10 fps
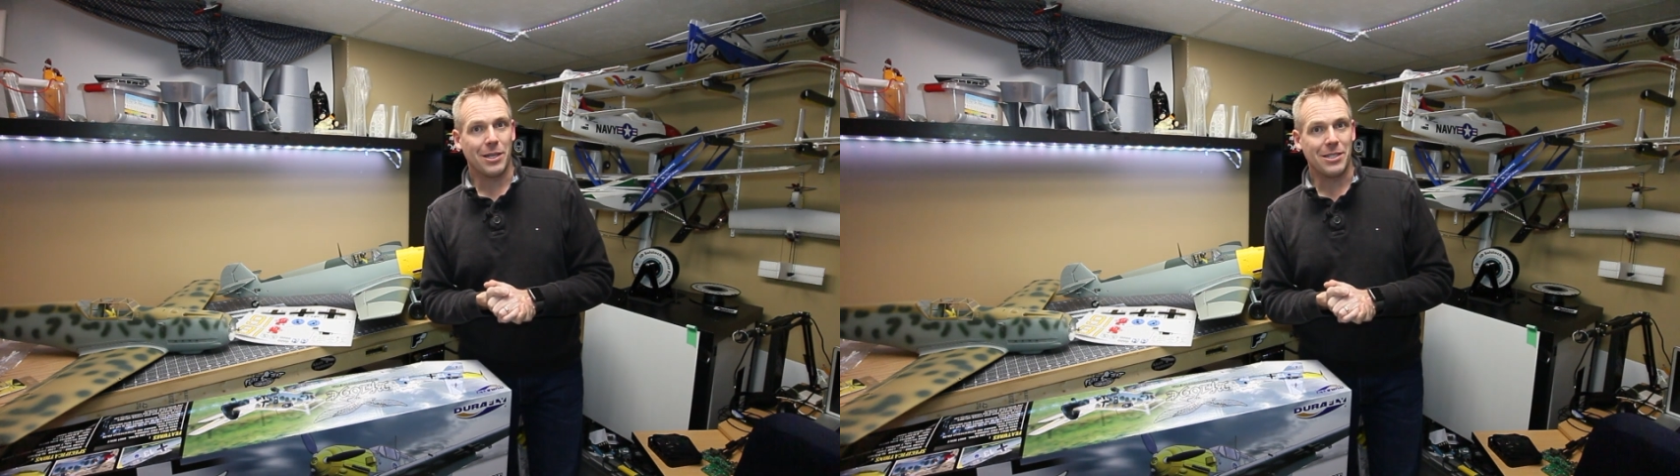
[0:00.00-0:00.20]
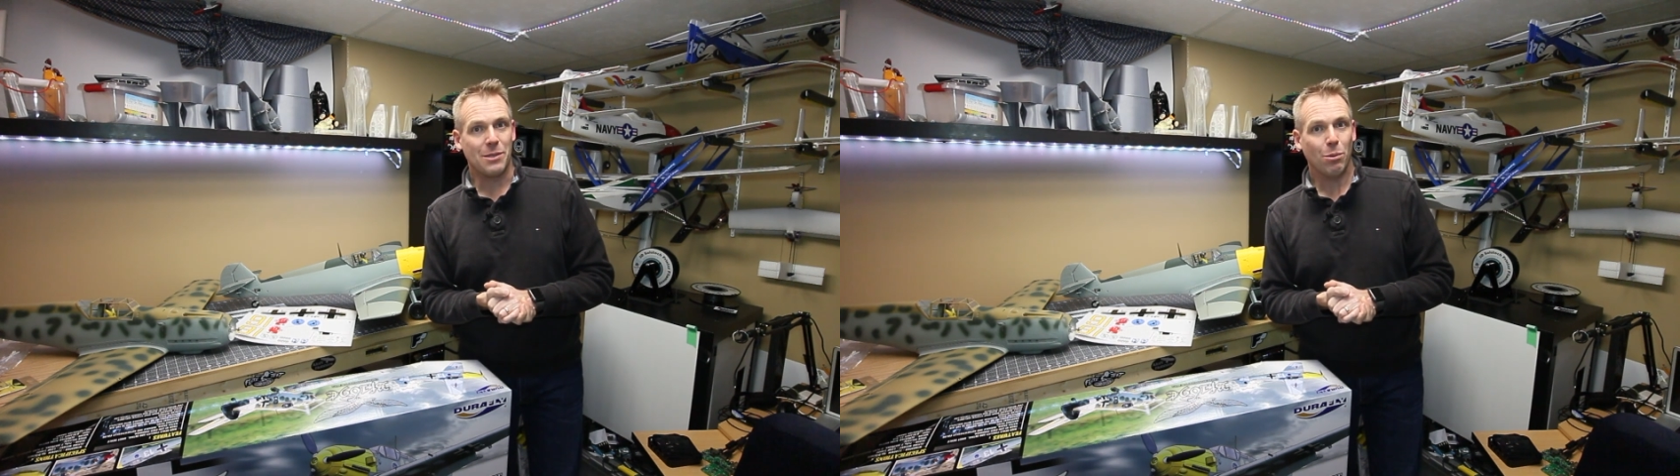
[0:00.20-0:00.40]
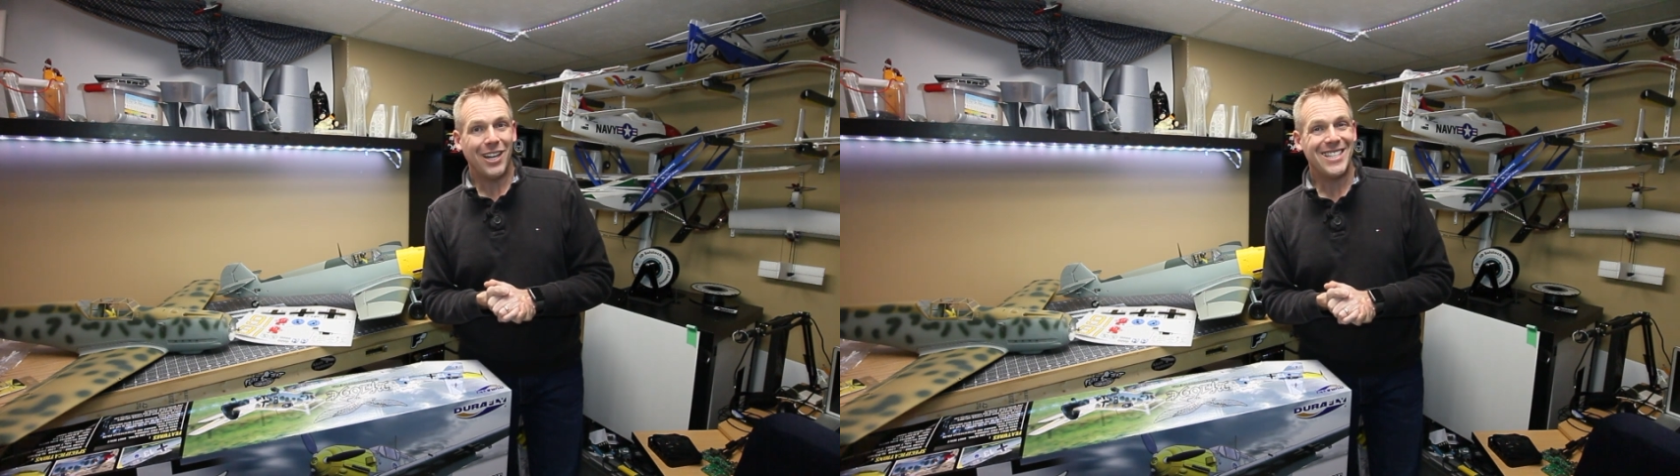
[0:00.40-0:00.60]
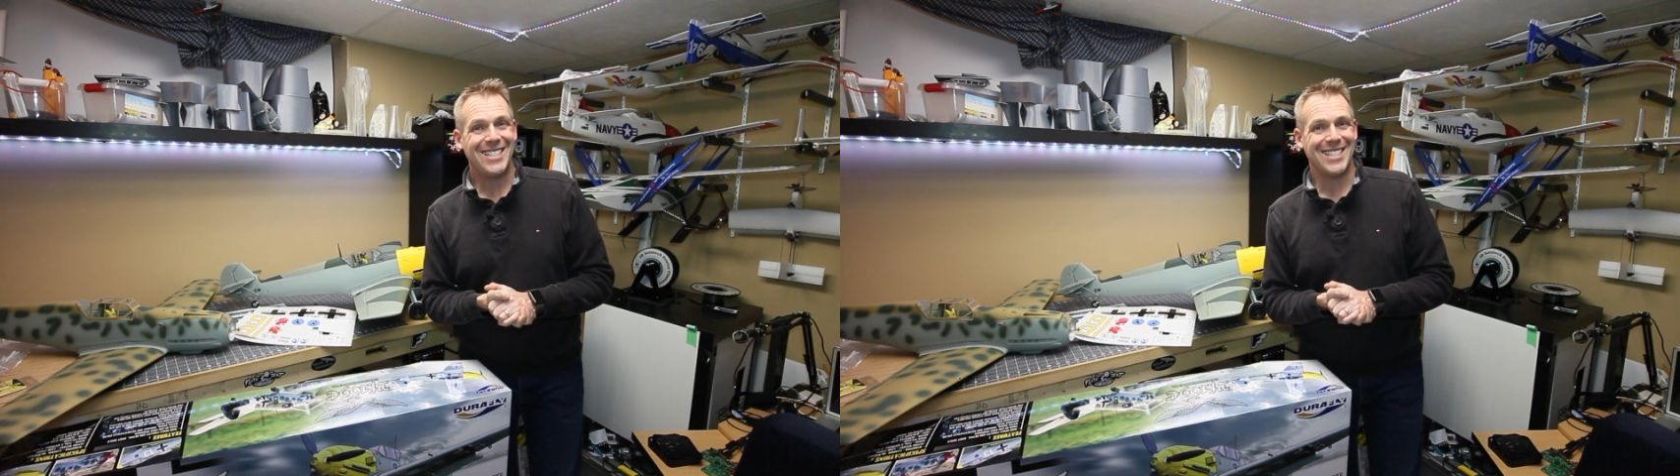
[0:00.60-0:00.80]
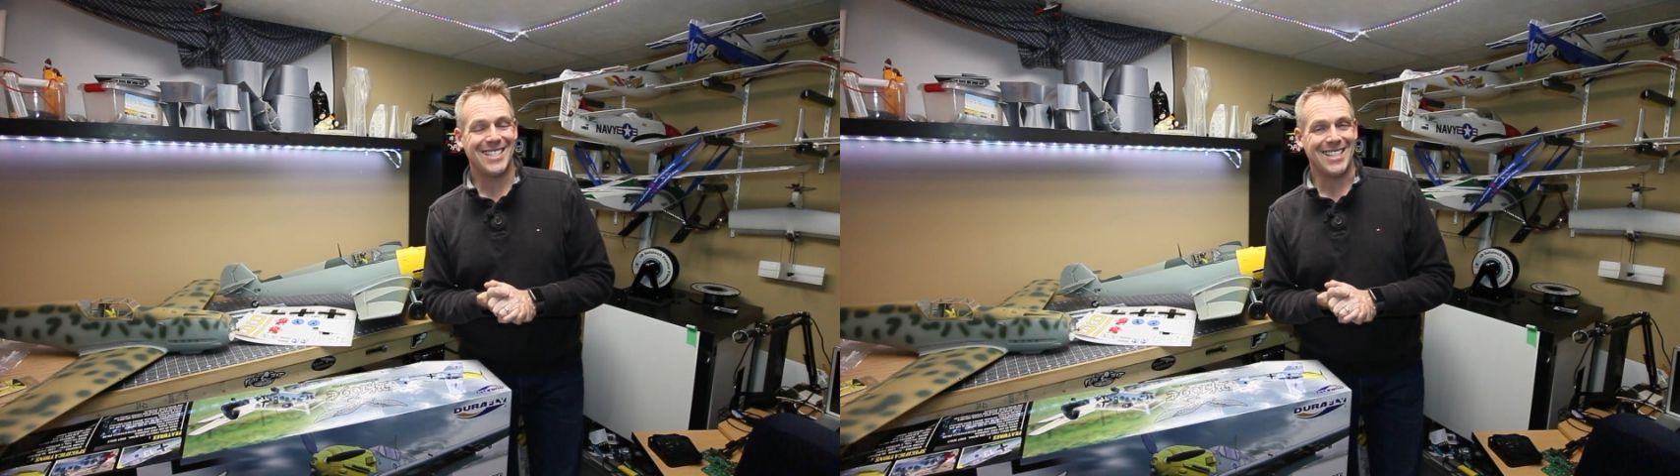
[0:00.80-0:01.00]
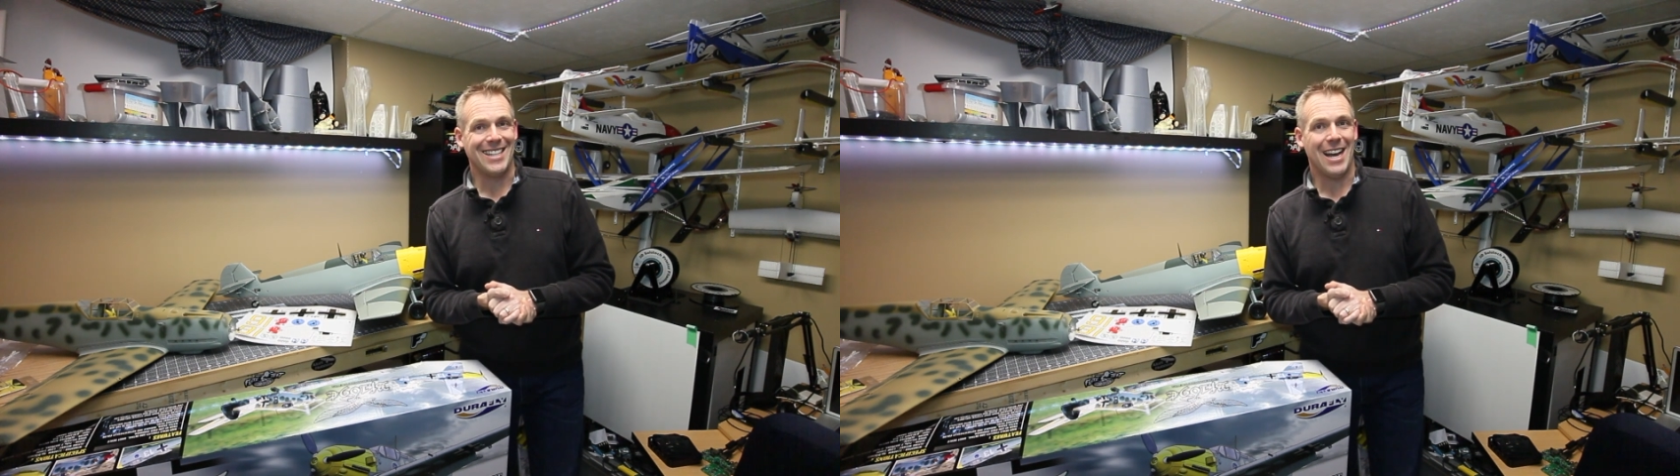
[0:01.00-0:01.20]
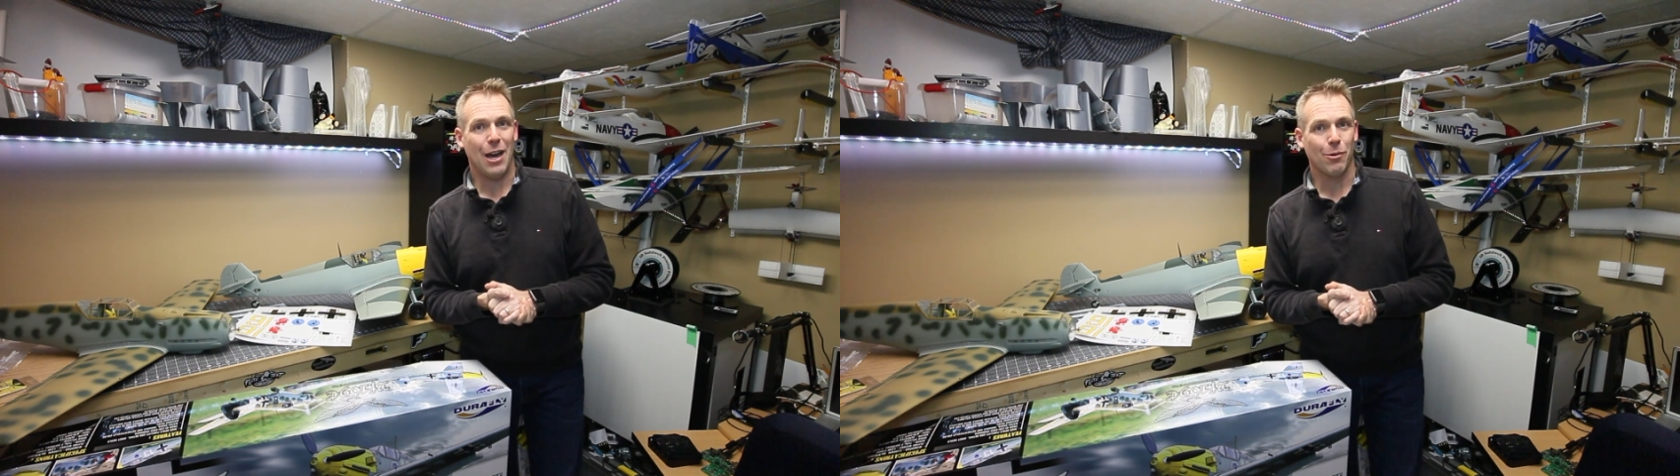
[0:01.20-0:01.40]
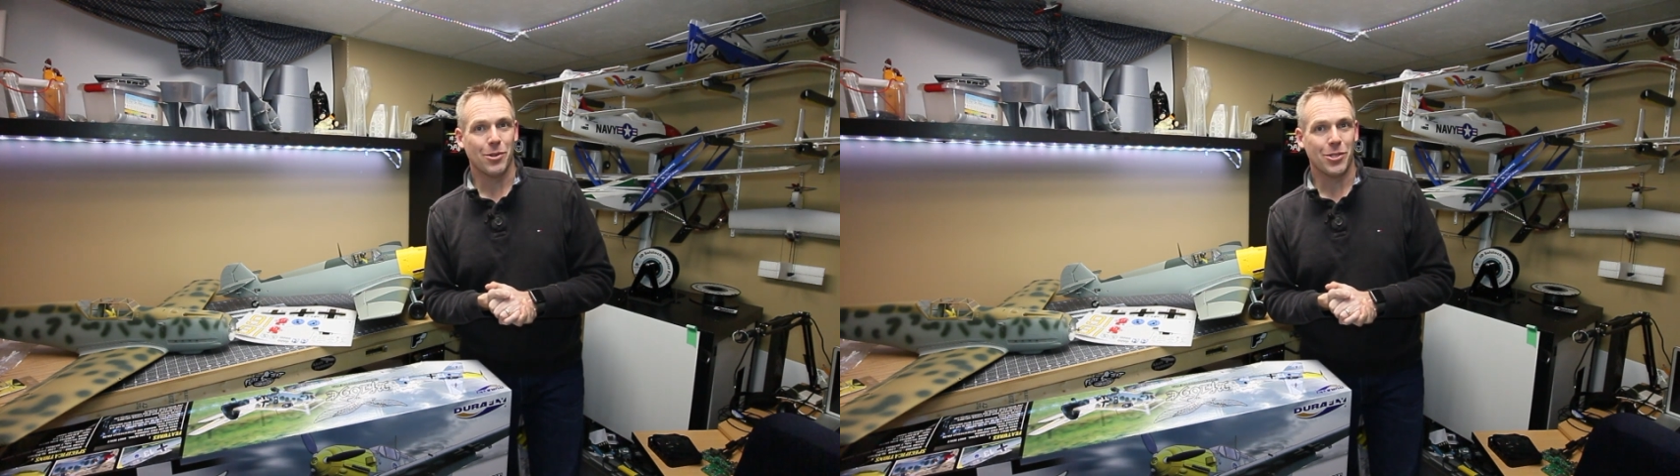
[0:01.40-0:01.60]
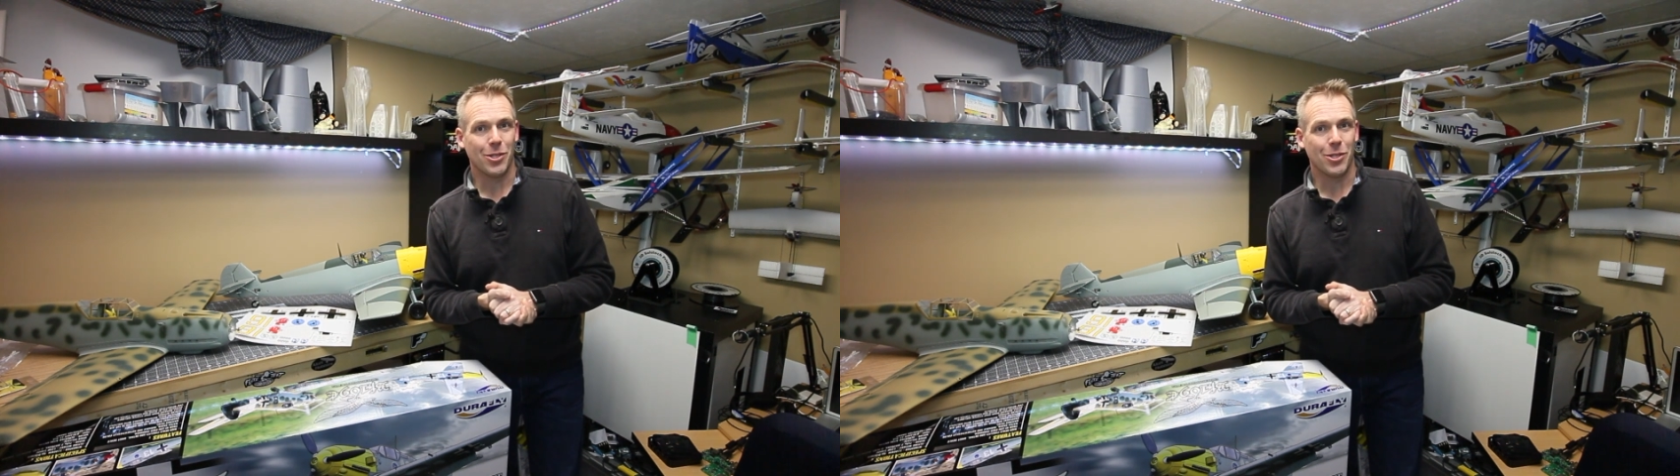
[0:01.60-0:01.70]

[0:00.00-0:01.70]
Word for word: because he's plus sixteen hours.